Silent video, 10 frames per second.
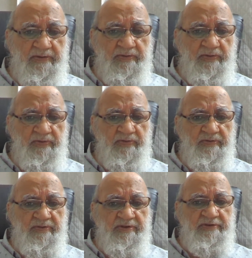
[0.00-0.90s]
So
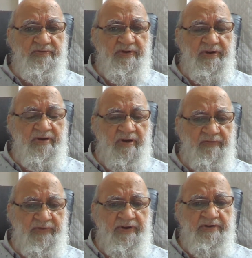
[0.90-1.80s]
this very
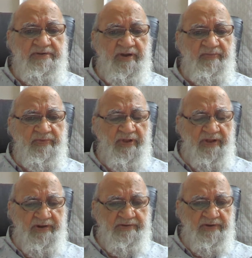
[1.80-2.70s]
confidence of
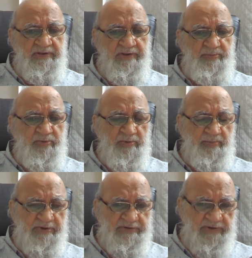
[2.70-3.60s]
theirs in the
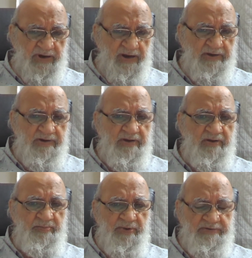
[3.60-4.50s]
personality
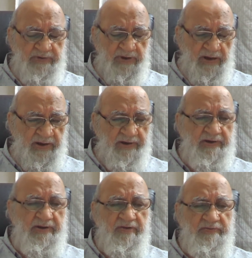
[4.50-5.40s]

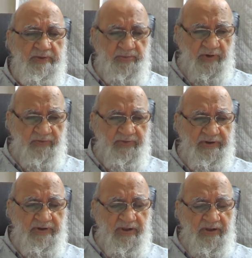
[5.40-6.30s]
of the prophet
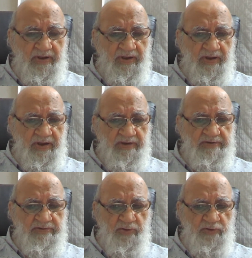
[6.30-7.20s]
as
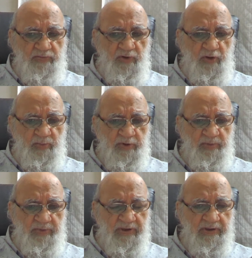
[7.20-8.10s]
a truthful
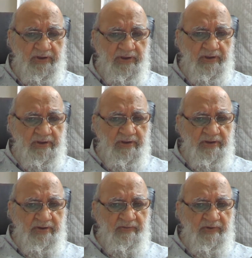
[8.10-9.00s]
human being
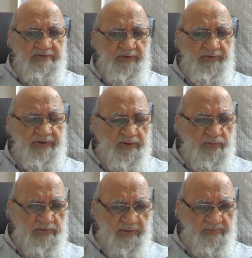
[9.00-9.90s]
was evident
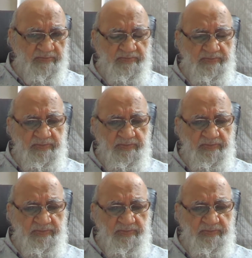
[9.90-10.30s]
to them.